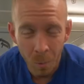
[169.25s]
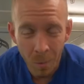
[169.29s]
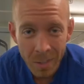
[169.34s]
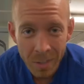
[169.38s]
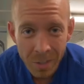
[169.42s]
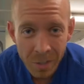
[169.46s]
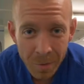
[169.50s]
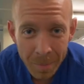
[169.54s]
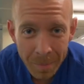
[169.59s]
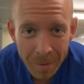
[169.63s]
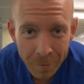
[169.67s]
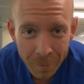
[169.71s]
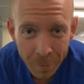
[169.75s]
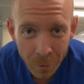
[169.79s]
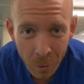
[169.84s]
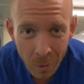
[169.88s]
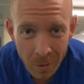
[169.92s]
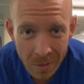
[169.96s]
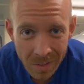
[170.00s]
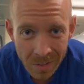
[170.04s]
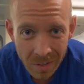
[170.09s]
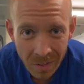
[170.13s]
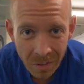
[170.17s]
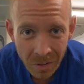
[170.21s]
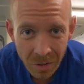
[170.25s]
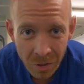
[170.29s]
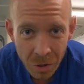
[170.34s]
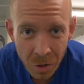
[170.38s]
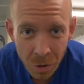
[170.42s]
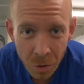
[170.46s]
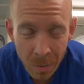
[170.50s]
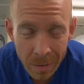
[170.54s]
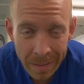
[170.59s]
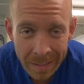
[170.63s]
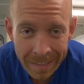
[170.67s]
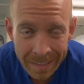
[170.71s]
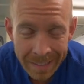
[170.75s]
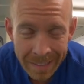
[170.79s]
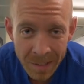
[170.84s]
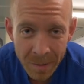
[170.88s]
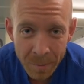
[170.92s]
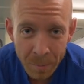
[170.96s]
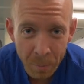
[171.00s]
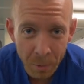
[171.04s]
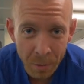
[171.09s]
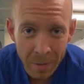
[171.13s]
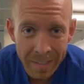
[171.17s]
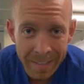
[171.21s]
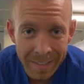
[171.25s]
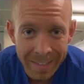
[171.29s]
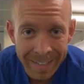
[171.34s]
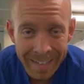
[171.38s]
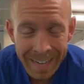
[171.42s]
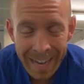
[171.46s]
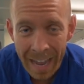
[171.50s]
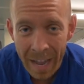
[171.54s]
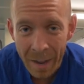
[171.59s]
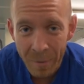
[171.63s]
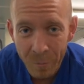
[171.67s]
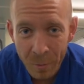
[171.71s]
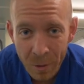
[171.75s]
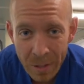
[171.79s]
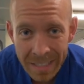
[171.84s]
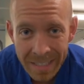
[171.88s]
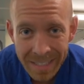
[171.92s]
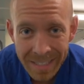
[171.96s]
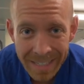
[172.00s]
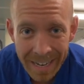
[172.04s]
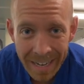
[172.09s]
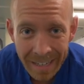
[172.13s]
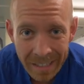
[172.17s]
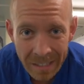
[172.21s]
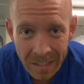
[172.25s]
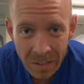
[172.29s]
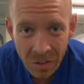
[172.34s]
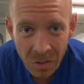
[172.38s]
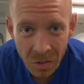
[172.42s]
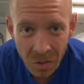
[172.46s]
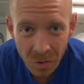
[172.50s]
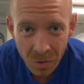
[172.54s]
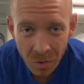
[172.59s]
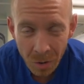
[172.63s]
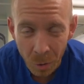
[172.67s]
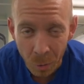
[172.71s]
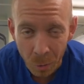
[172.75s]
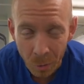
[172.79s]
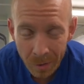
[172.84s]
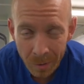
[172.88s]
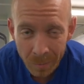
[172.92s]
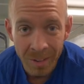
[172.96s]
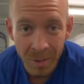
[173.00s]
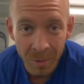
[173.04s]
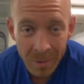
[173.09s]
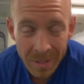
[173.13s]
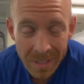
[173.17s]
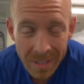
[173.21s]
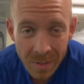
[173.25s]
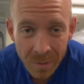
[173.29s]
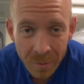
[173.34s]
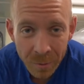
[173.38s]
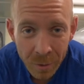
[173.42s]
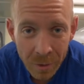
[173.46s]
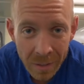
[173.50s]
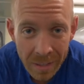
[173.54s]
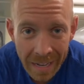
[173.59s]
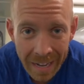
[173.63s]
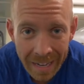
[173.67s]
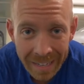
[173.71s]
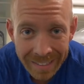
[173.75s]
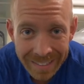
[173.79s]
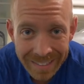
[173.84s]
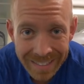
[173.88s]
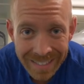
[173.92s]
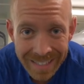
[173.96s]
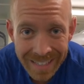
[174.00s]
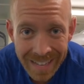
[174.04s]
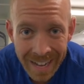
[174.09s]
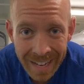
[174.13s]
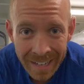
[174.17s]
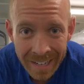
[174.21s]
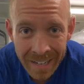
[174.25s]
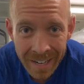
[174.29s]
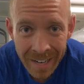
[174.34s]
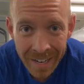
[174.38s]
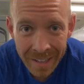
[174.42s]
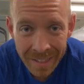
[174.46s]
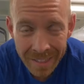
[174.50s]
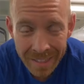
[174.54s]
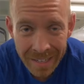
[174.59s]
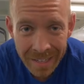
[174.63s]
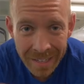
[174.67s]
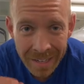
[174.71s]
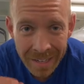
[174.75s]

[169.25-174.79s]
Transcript: What you should be focused on doing is breathing every second stroke. The reason for that is that the